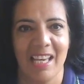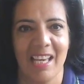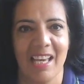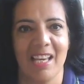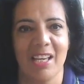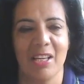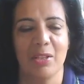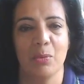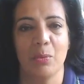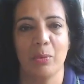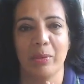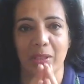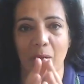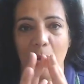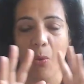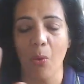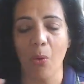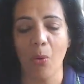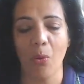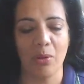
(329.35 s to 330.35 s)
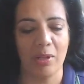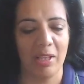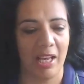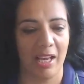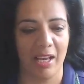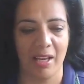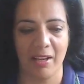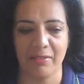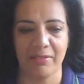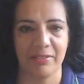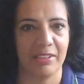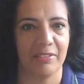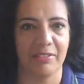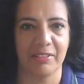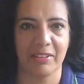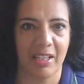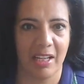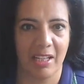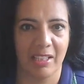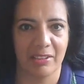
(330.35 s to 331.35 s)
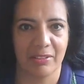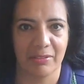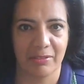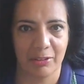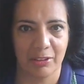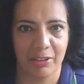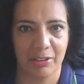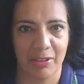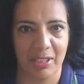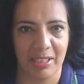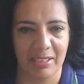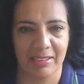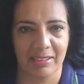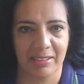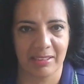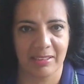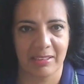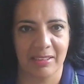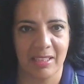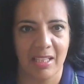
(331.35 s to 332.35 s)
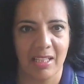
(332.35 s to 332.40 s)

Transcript: And we all have different kinds of regrets.